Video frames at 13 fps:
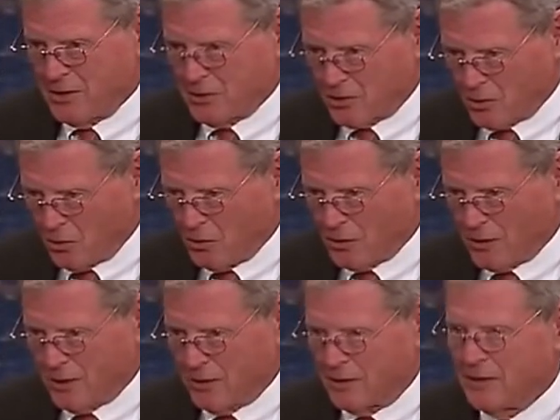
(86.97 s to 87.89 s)
cold out,
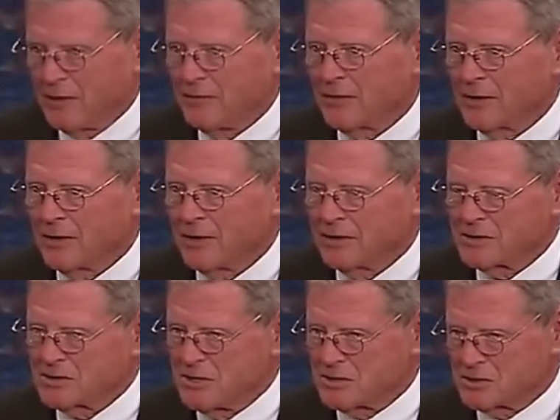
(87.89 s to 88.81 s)
very
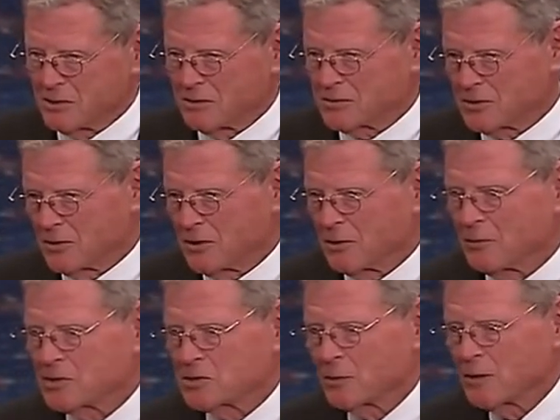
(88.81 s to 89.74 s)
unseasonal. So here, Mr.
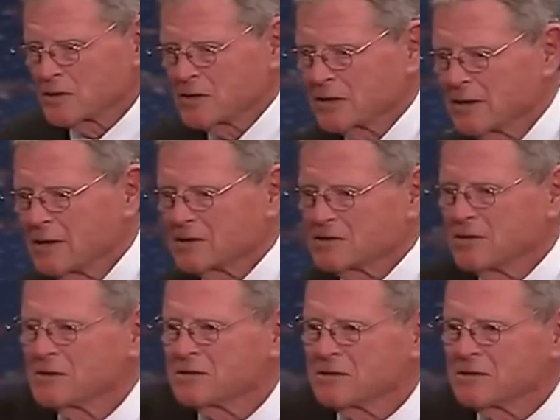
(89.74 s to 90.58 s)
President, catch this.